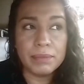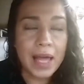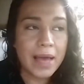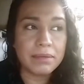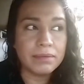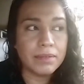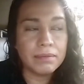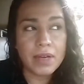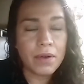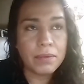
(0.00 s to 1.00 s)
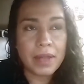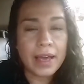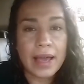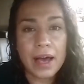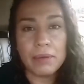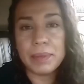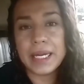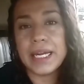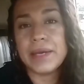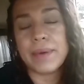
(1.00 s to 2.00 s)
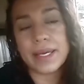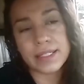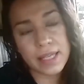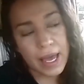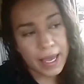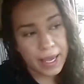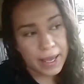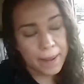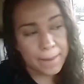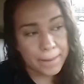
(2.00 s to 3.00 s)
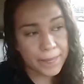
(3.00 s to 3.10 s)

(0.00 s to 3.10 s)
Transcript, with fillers: black I would black out. But anyways, I uh,